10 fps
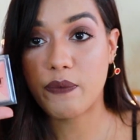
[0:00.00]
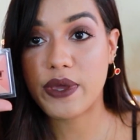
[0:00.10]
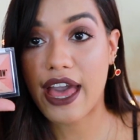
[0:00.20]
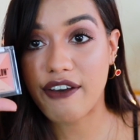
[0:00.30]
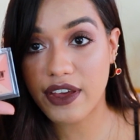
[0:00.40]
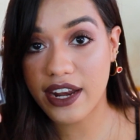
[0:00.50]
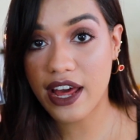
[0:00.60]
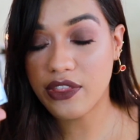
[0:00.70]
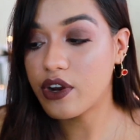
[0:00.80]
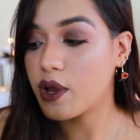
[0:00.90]
We have
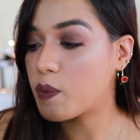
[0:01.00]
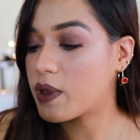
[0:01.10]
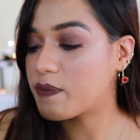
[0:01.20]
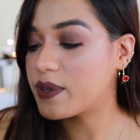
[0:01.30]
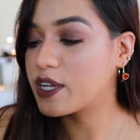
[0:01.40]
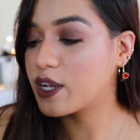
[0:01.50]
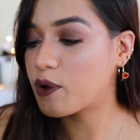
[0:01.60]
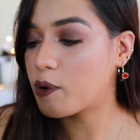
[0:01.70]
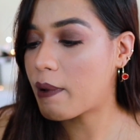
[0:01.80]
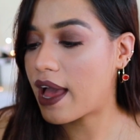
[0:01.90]
another A Wavy
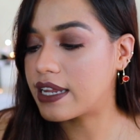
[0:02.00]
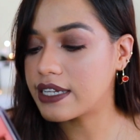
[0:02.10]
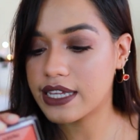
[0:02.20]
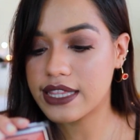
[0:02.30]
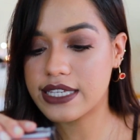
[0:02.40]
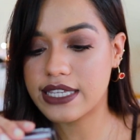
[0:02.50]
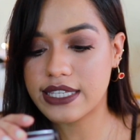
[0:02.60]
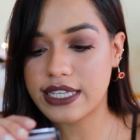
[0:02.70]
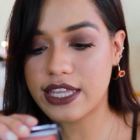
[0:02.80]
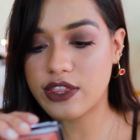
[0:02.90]
Glow palette. This
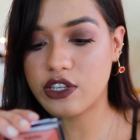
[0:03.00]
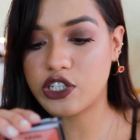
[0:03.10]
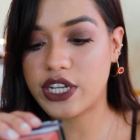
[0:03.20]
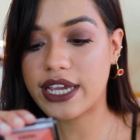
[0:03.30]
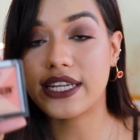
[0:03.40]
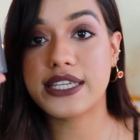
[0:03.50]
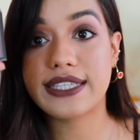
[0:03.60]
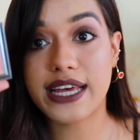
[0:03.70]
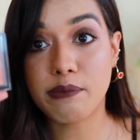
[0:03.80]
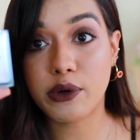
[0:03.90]
is in the shade
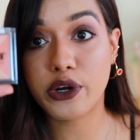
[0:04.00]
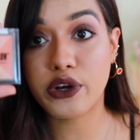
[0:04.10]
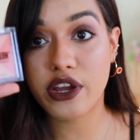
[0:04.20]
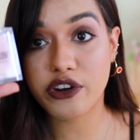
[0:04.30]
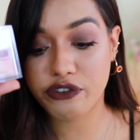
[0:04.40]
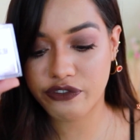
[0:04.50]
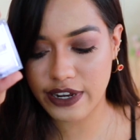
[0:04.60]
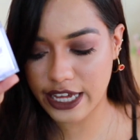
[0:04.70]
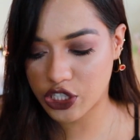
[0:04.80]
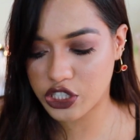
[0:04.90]
Summer
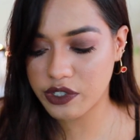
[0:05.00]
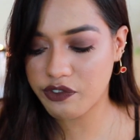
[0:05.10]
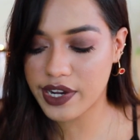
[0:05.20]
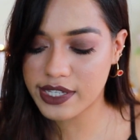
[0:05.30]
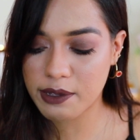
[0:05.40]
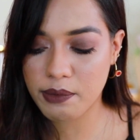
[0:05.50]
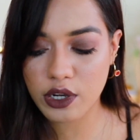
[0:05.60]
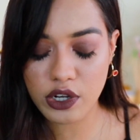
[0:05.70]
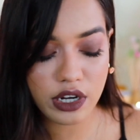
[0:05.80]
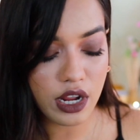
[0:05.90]
Reflection, very
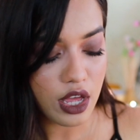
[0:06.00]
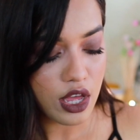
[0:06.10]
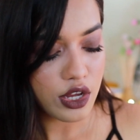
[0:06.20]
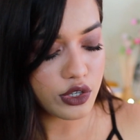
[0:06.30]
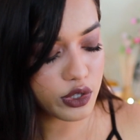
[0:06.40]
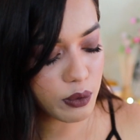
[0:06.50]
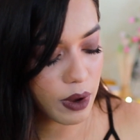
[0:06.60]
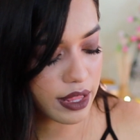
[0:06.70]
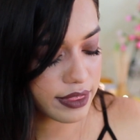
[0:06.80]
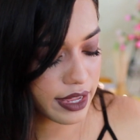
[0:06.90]
similar to the
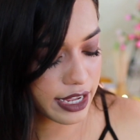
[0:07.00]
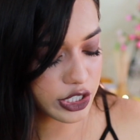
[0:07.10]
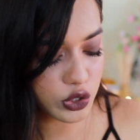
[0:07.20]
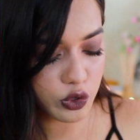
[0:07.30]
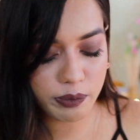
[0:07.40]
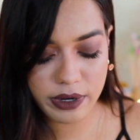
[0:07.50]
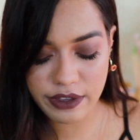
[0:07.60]
one that I showed